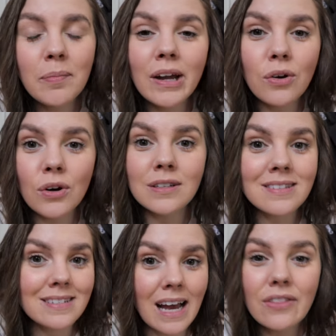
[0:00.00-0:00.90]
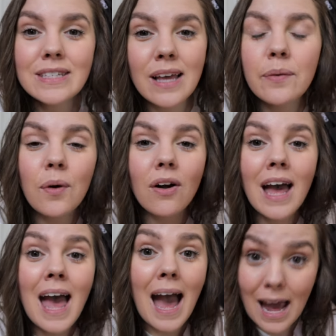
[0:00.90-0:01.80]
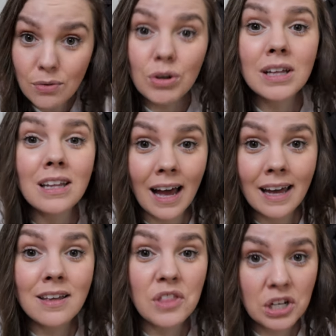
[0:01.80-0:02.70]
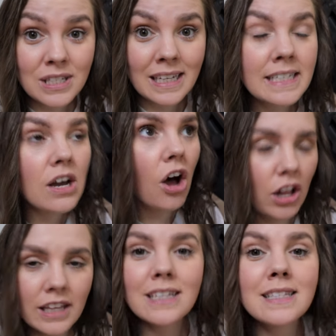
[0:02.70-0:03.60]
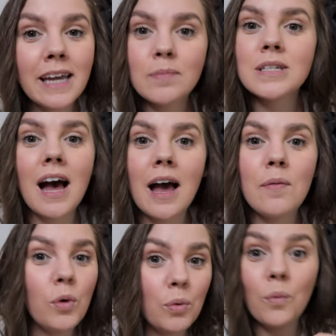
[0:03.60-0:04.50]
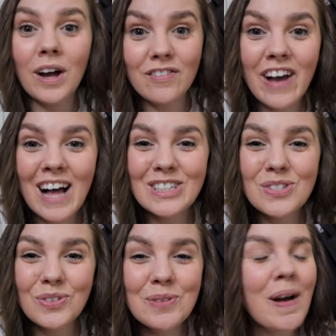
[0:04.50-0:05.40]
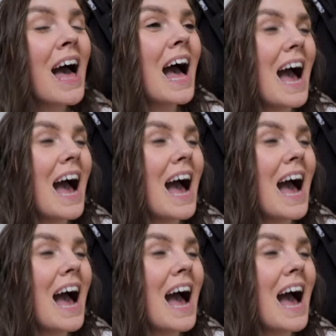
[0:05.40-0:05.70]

my girls down the sidewalk and recline their seat all at the same time with one foul swoop.